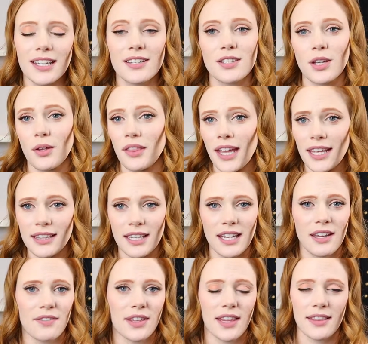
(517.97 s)
So they
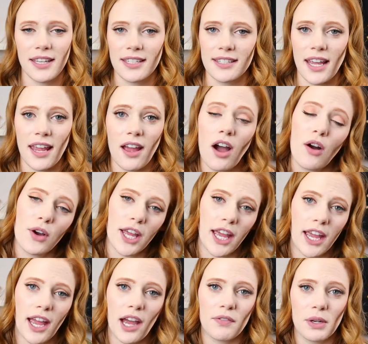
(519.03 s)
leave, and then they say,
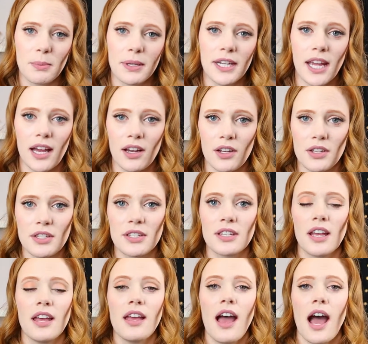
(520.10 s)
okay, everybody else,
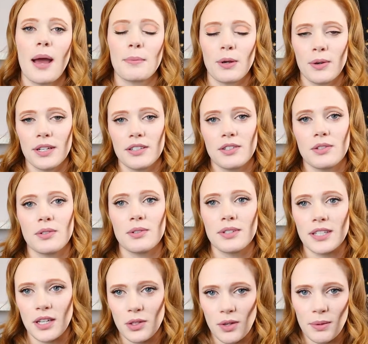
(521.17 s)
I'm going to
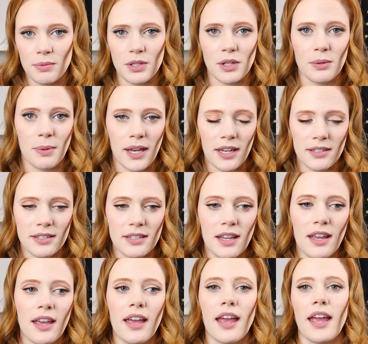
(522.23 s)
send you up to your bays.
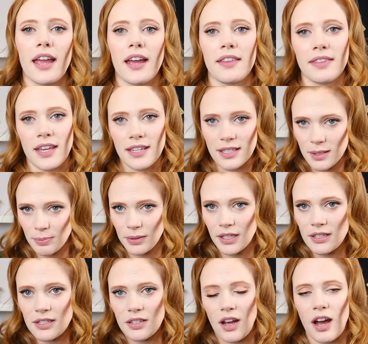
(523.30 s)
And they
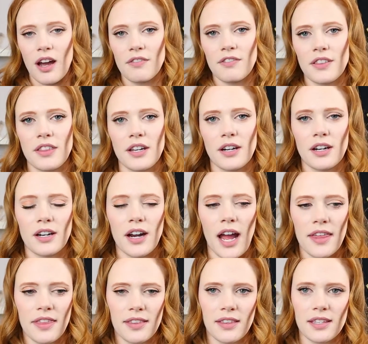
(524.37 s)
split us off, and
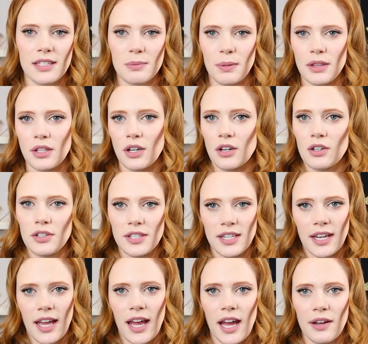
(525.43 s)
I think they split the girls
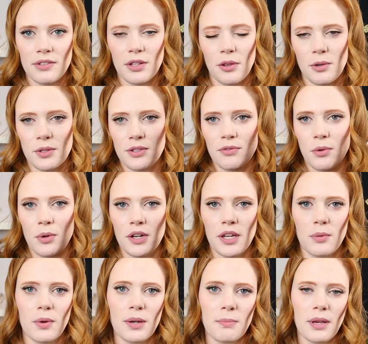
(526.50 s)
in half, so there was 40
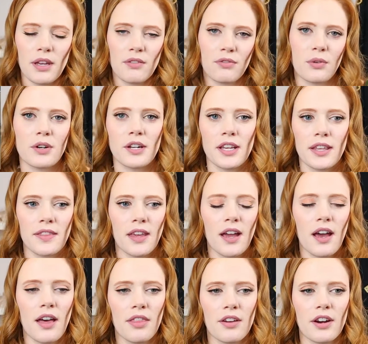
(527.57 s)
in one bay, 40 in the
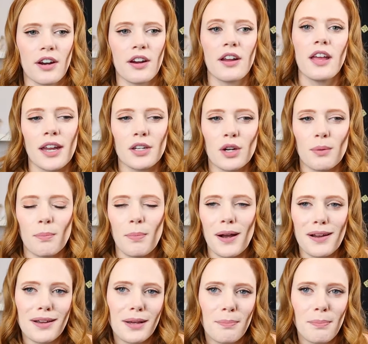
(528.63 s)
other, and your
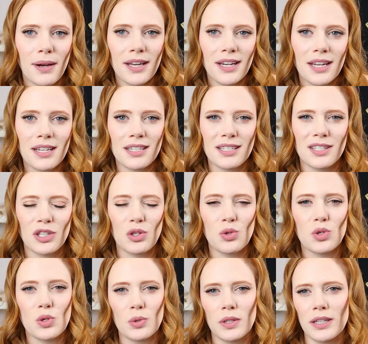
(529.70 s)
bunk buddy is
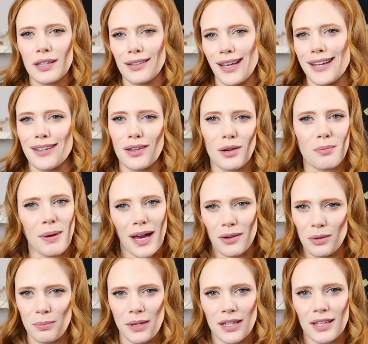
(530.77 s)
usually like your
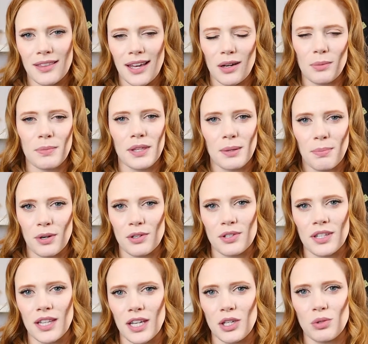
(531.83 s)
battle buddy. That'll be the
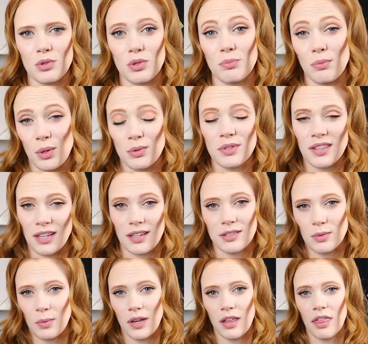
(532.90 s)
person that you do most
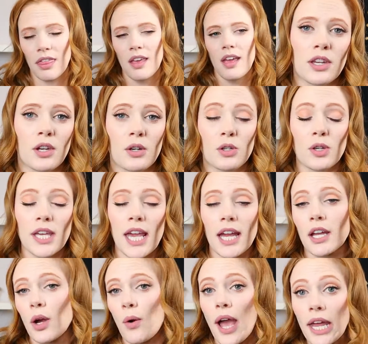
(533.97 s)
things with. You know, you
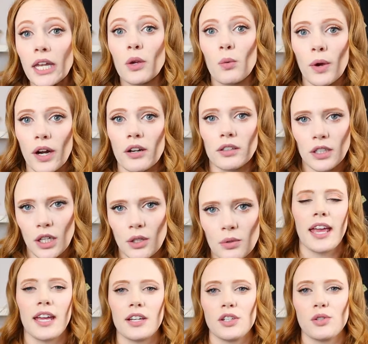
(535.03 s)
can't go anywhere alone,
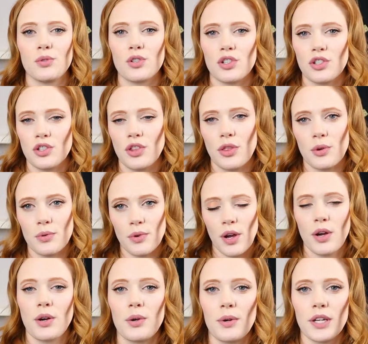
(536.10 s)
and you just
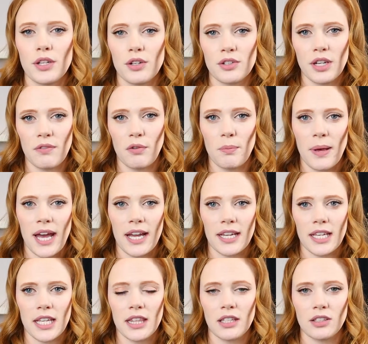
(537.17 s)
throw your duffel
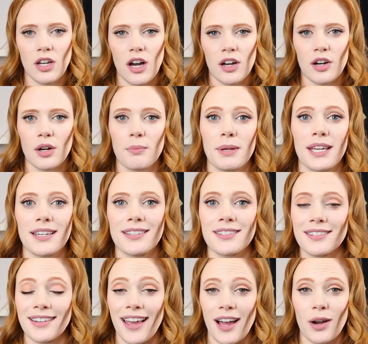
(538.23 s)
bag in the locker
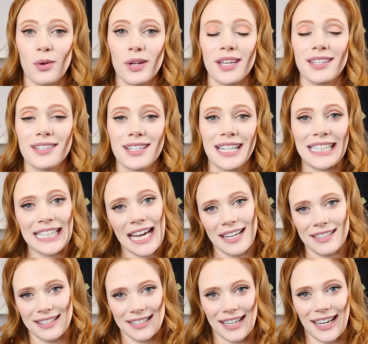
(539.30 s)
because now it's
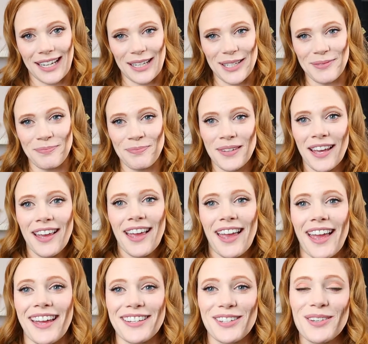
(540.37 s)
class time,
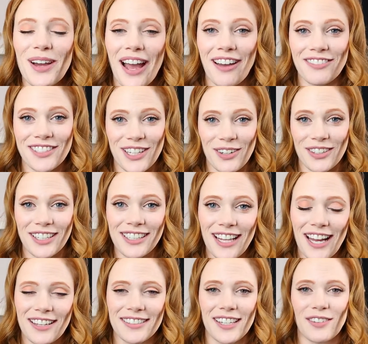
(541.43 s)
and you have to go to
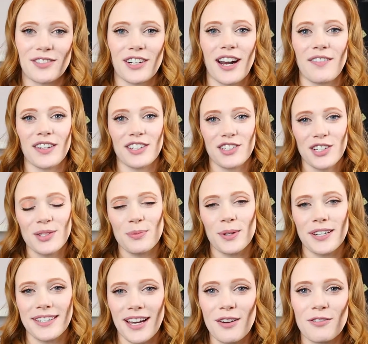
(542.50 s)
class after having just
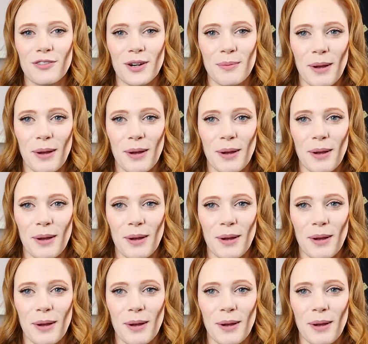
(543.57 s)
worked out for